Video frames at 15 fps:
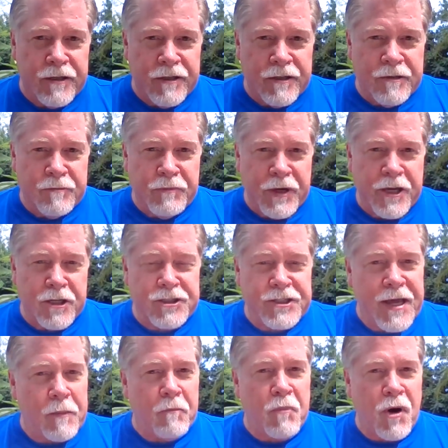because
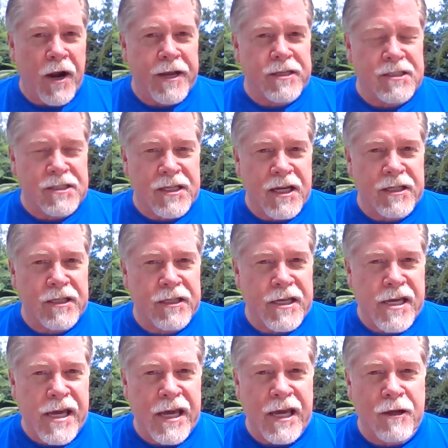that bright sun and the
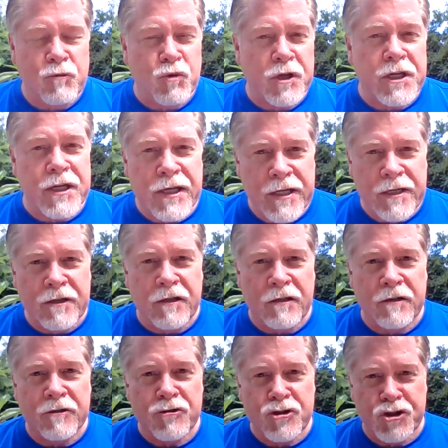heat will kill
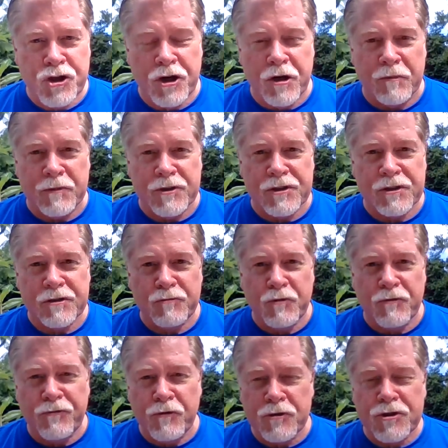germs. We're
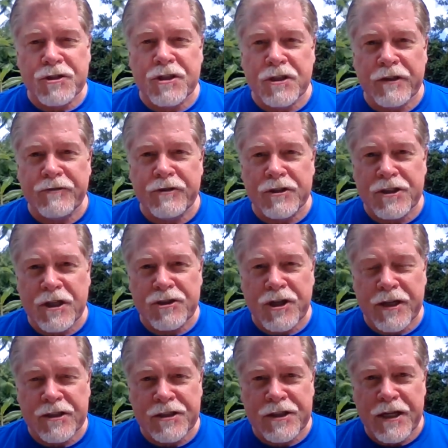fortunate to live in the Sunshine
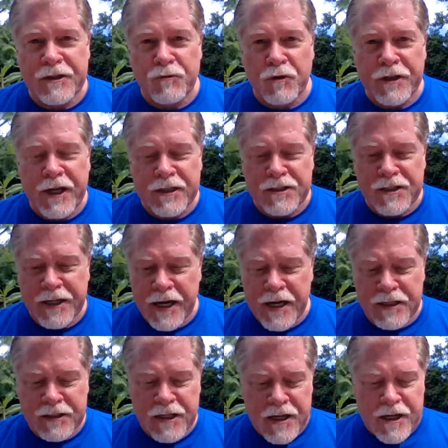State where that's the
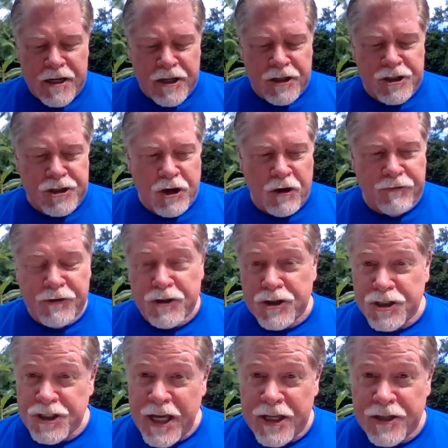case. So if you
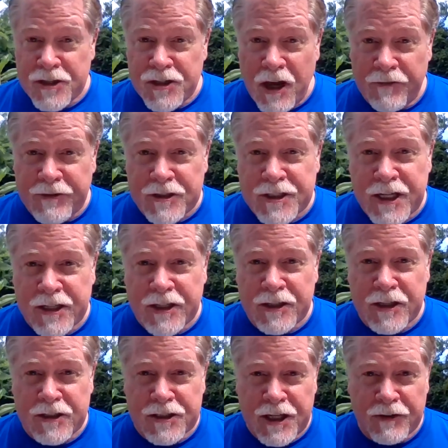just take this off and set it in
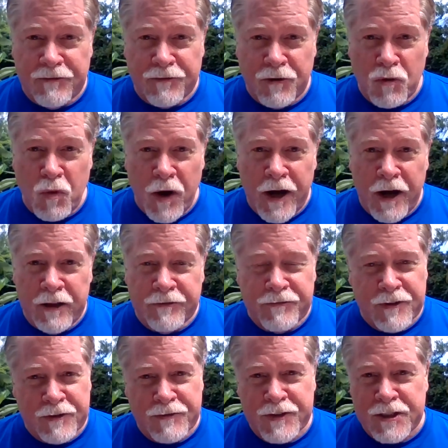the sun for a while, if
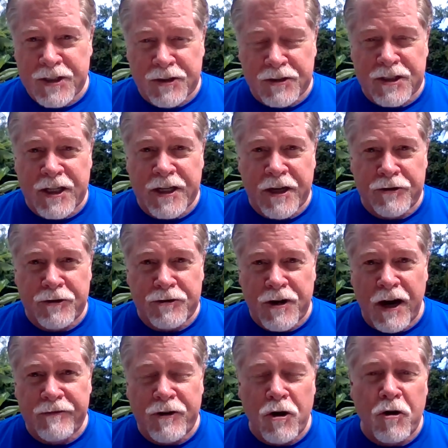it's still sunny on your
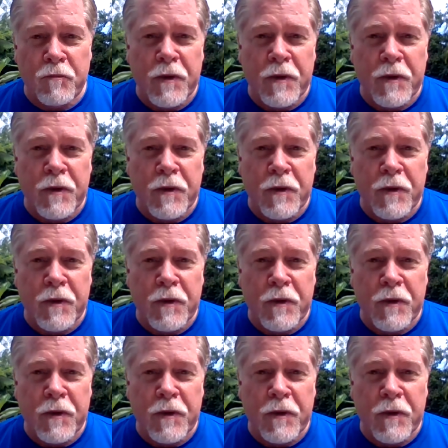drive home,